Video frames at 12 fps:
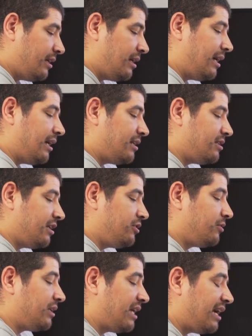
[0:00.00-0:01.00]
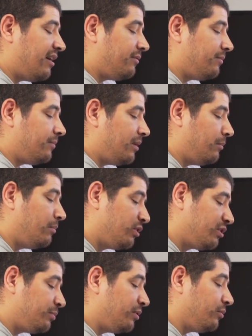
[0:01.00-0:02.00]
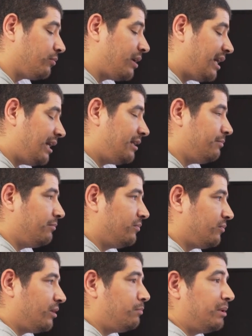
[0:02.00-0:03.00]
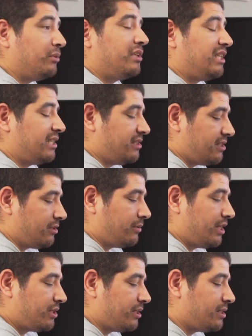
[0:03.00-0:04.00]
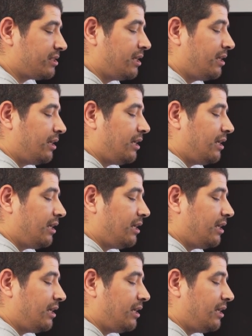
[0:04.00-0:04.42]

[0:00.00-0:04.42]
and you can have multiple RAID rebuilding considerations.